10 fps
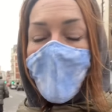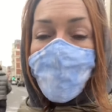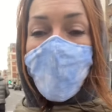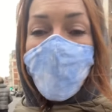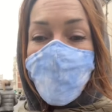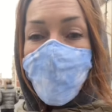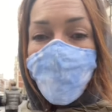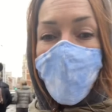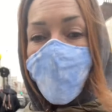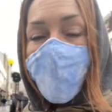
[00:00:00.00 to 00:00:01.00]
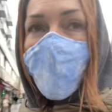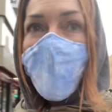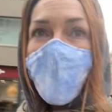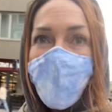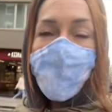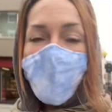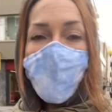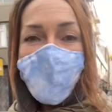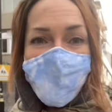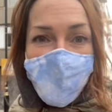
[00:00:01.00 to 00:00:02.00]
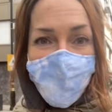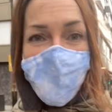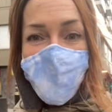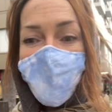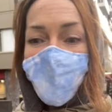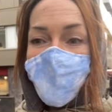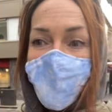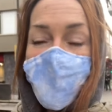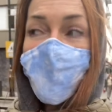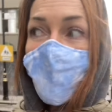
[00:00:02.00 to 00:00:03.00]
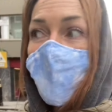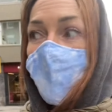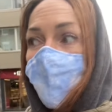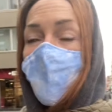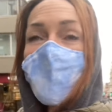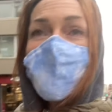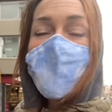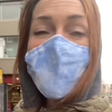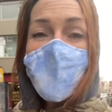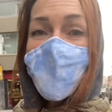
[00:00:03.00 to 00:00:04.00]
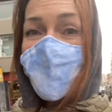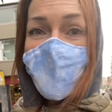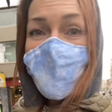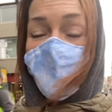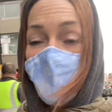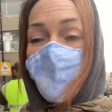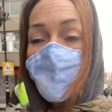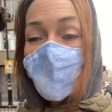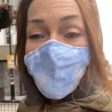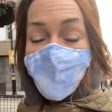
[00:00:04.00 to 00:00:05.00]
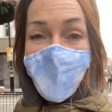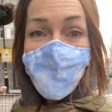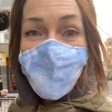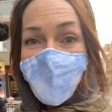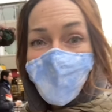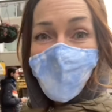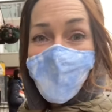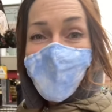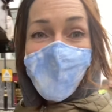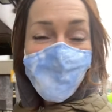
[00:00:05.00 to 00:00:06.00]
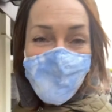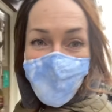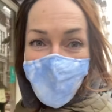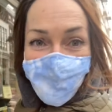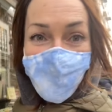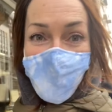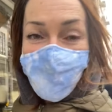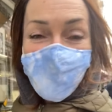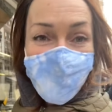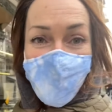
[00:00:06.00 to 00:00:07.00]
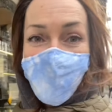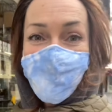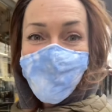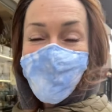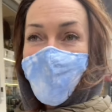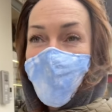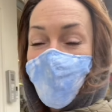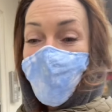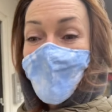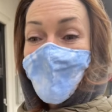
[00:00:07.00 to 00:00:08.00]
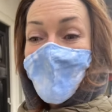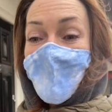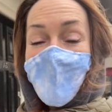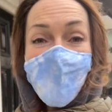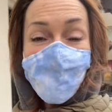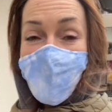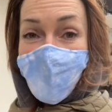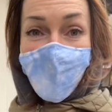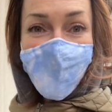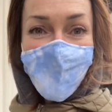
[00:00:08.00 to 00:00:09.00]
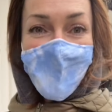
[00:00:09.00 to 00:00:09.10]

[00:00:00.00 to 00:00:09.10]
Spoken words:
because of its, you know, iambic pentameter and it's a different way of writing. But actually Shakespeare is the same as any other life. It's about family, sex, death, money,